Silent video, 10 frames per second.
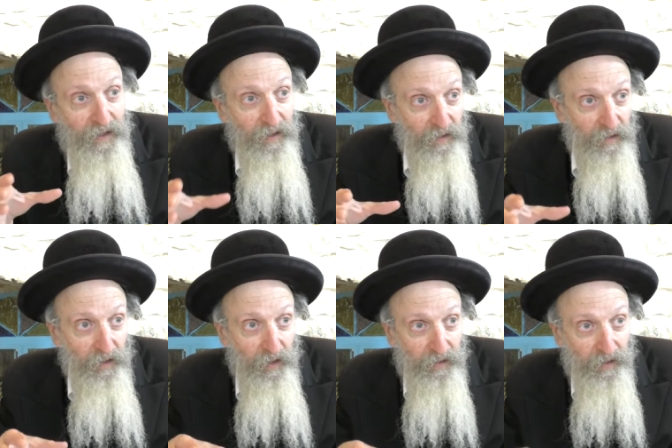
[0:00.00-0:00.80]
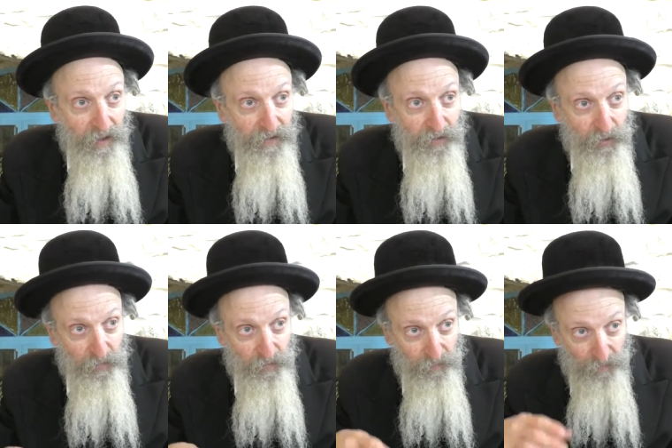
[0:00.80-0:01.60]
deal to us in
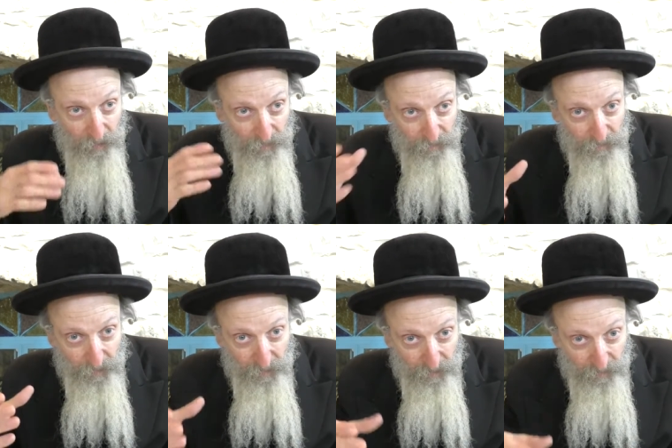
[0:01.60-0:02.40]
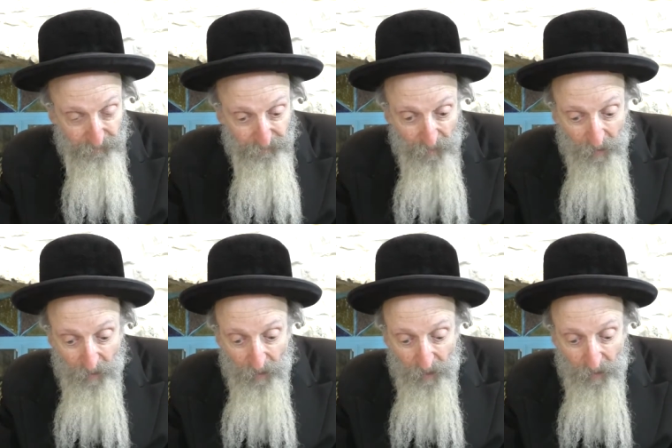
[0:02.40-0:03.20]
terms of, of
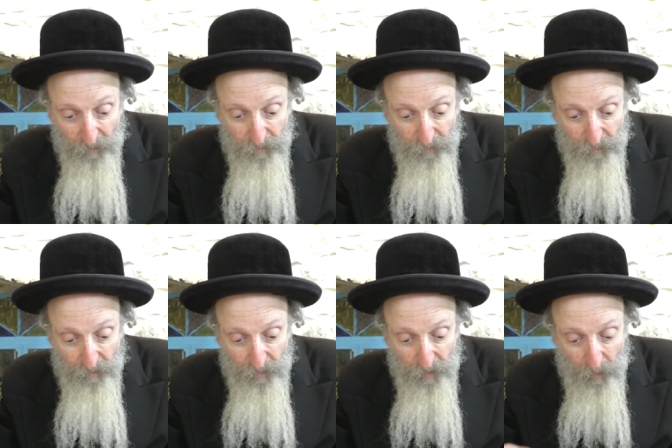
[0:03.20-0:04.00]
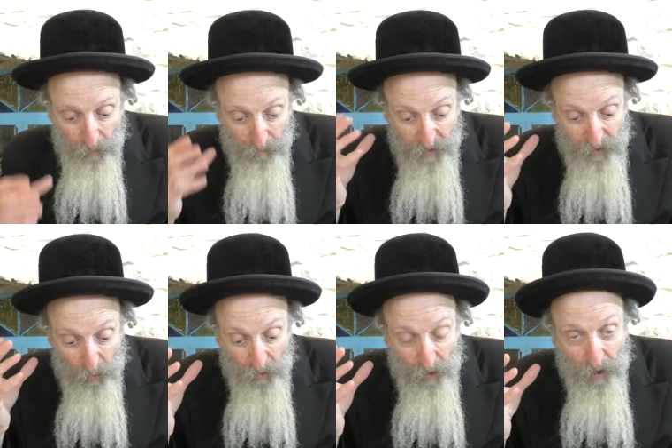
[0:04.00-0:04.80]
um, you know, his
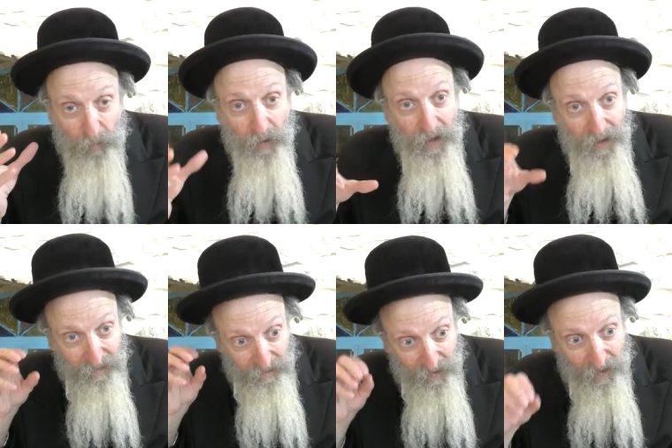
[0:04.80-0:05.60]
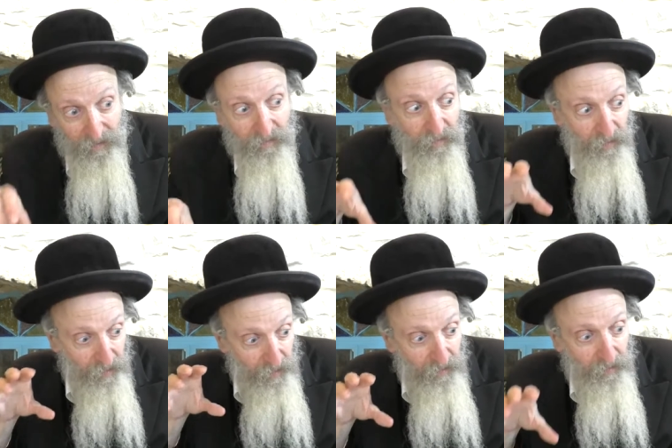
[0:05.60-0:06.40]
own chokhmah and,
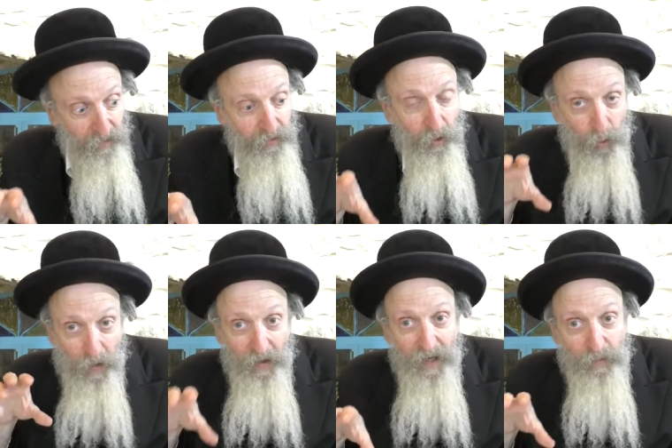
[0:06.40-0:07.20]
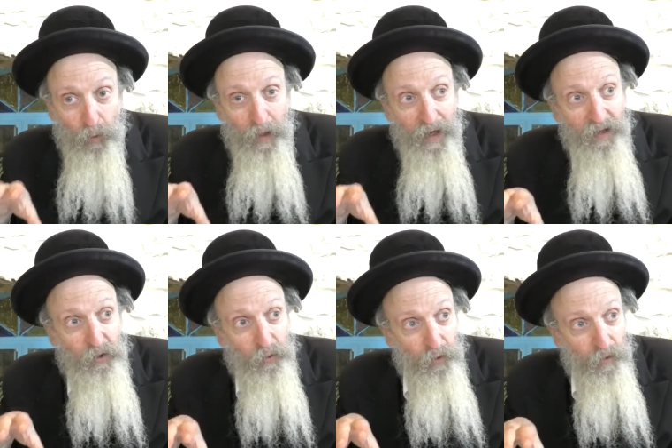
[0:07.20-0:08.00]
and the degree that he's put it
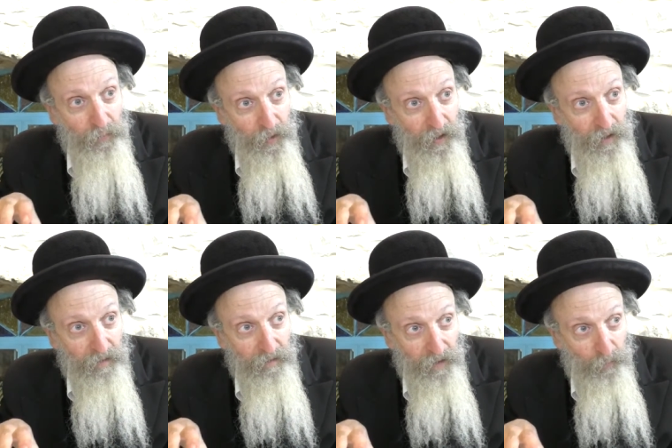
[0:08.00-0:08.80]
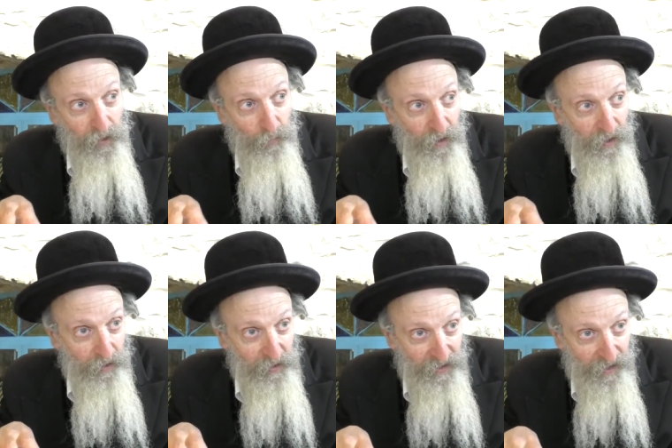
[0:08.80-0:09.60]
into the Bria in a way that we can
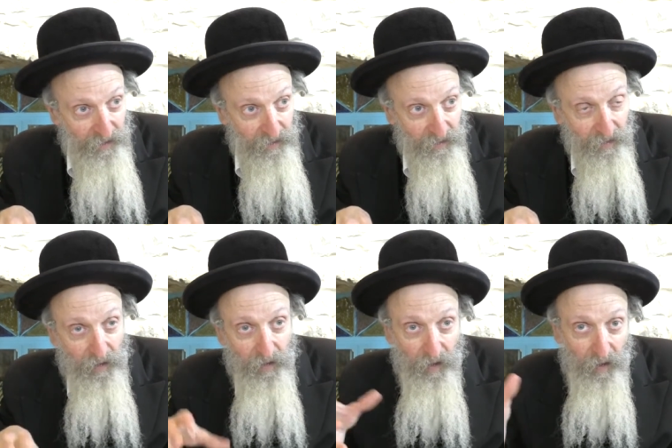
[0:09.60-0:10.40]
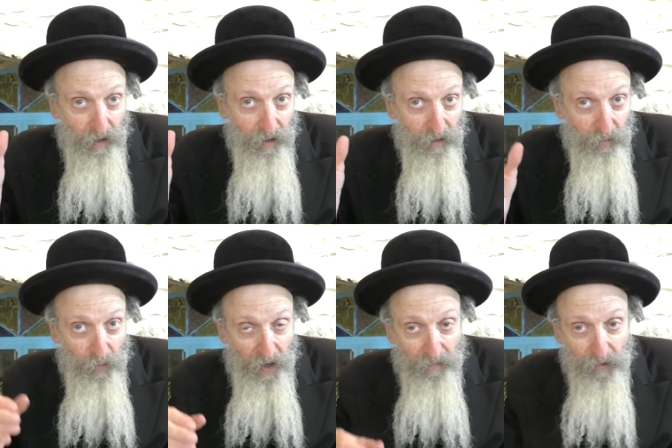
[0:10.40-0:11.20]
understand it, uh,
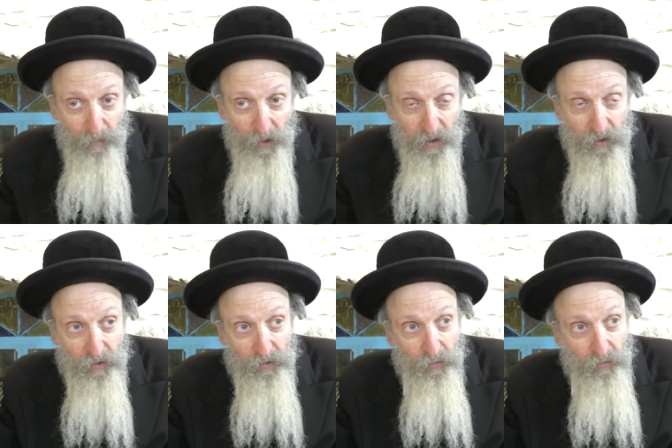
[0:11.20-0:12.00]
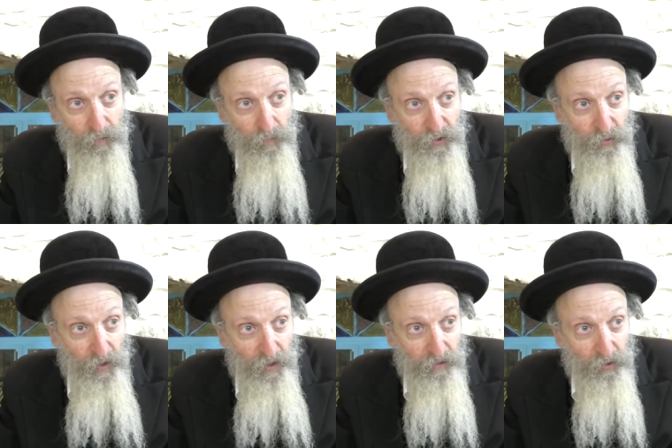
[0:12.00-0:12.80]
we have an obligation to, to pursue
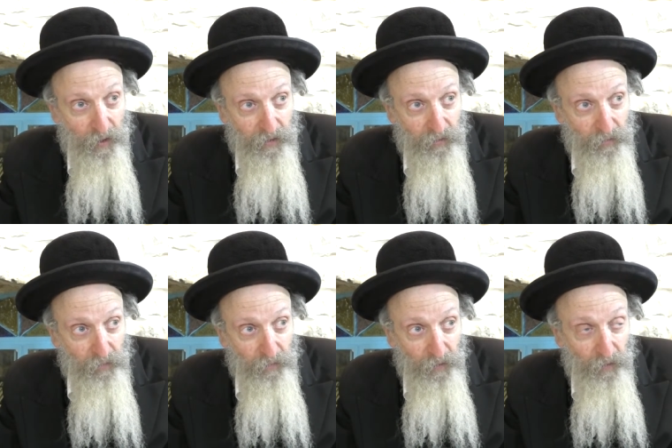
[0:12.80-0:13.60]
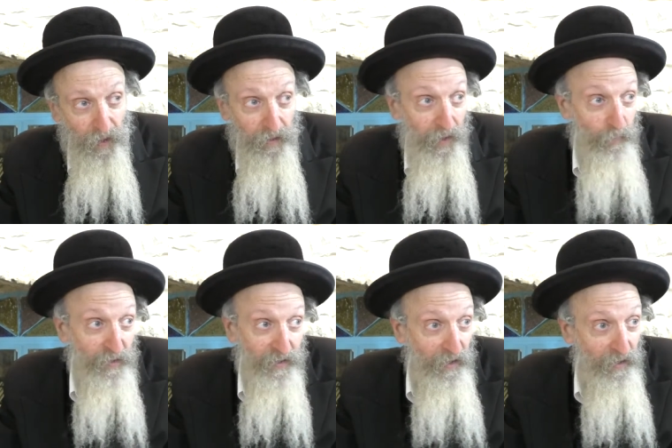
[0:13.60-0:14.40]
that and try to figure out. And I would
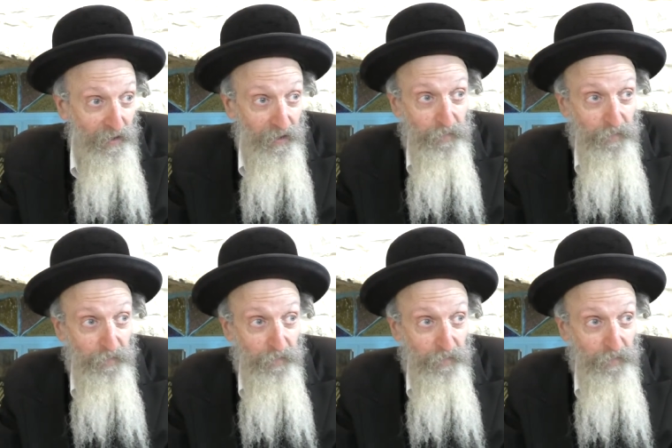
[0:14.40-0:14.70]
say, uh,